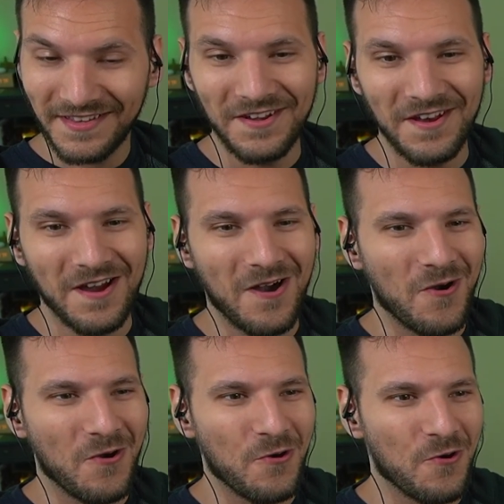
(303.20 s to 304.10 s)

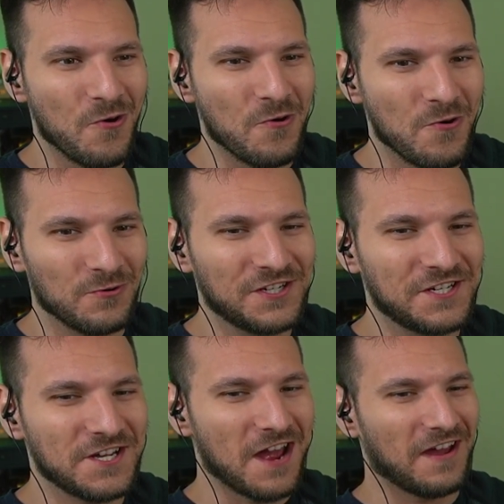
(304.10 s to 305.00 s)
No,
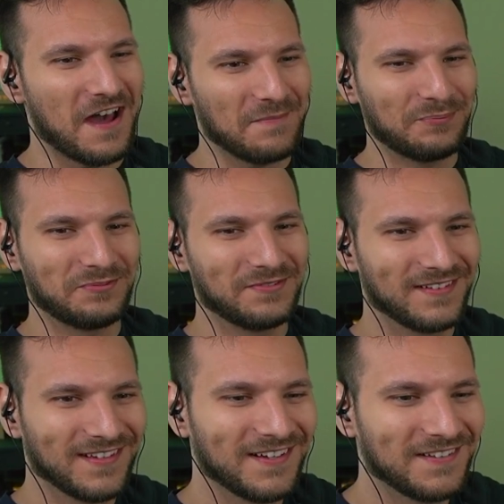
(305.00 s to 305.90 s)
shut up.
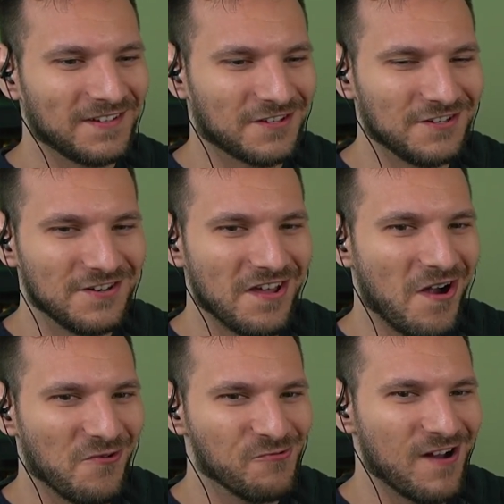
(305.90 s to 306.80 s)
There's
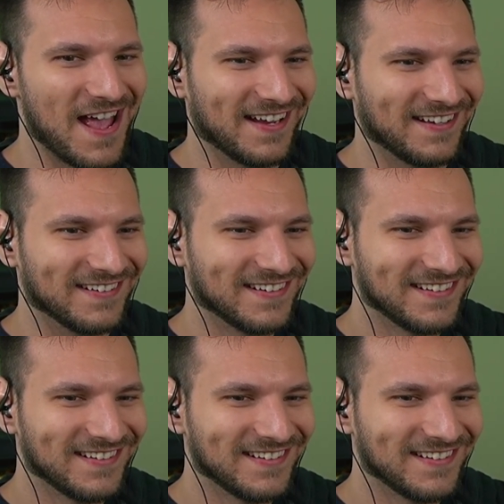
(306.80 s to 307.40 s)
no way. The moment